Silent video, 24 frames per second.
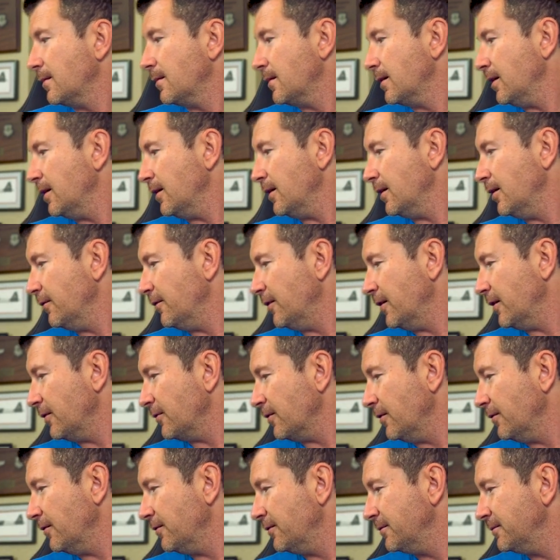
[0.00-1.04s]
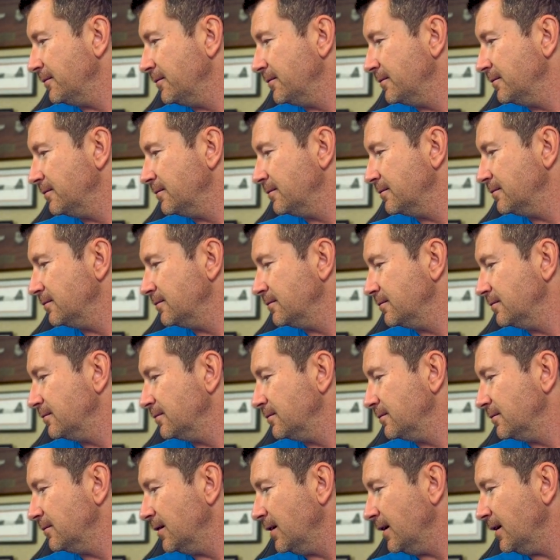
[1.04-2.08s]
There you go, Von Ruff
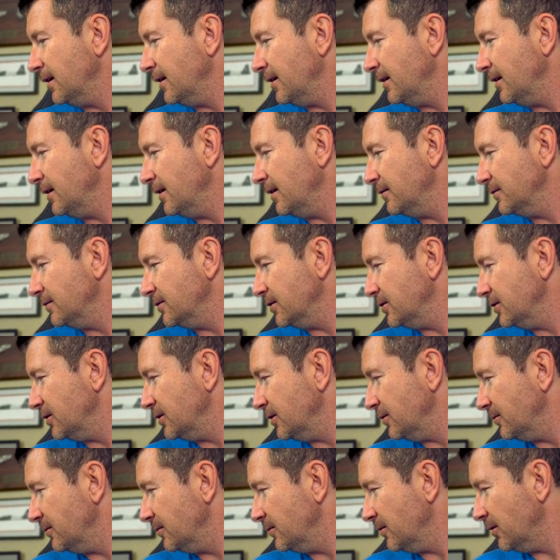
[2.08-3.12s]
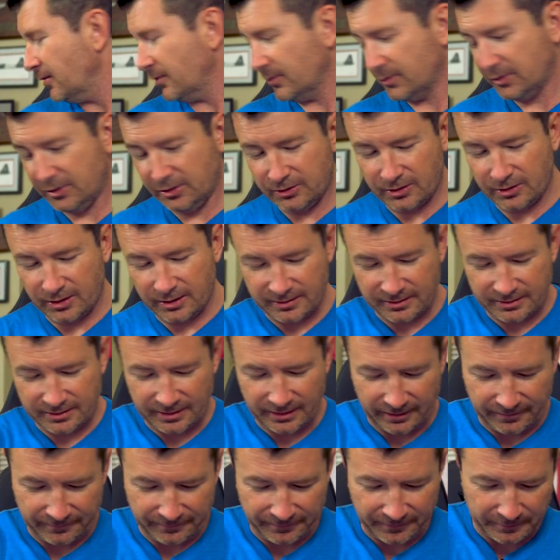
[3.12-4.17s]
and he loves it too, although she tries to
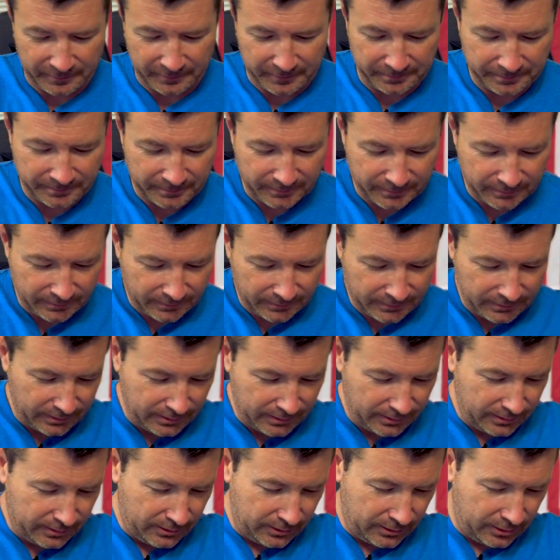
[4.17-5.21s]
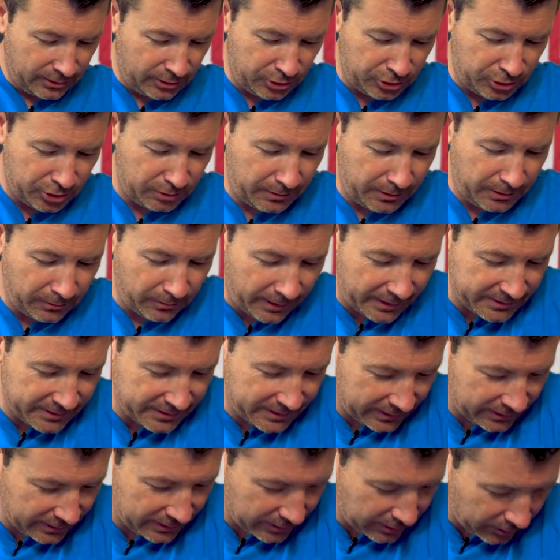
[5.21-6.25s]
take it from him. You should be
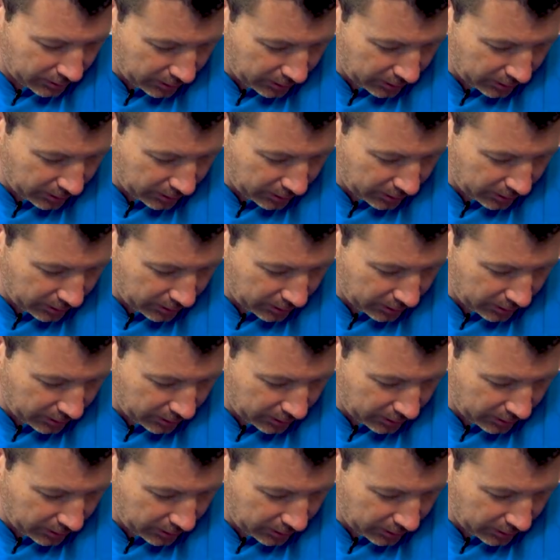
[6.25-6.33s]
resting, little